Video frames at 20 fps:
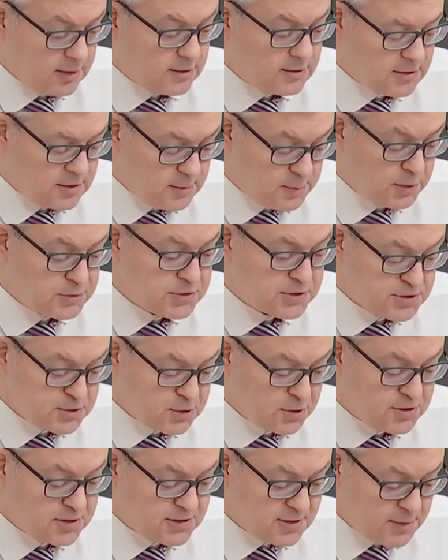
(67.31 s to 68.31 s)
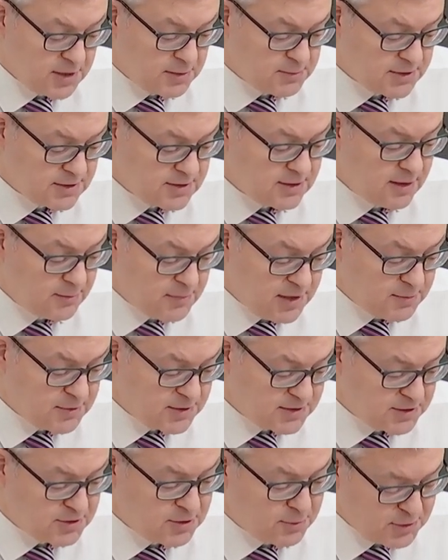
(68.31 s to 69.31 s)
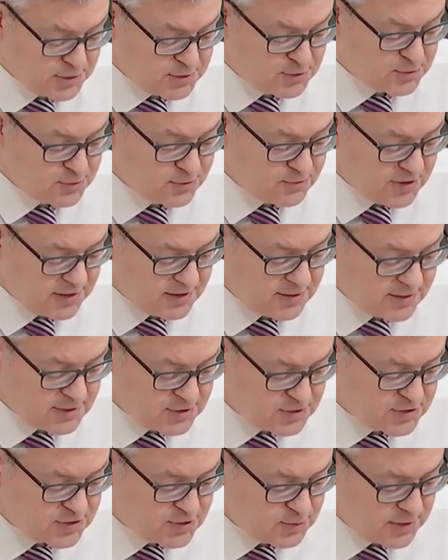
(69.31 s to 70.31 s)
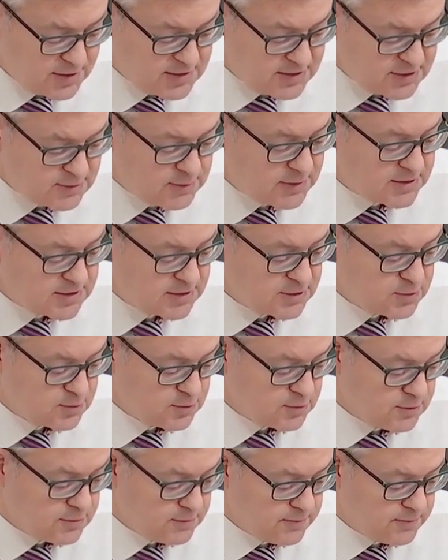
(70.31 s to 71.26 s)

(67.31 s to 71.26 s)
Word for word: uh, the Building Scotland Amendment Amendment Number Two Regulations twenty twenty-two.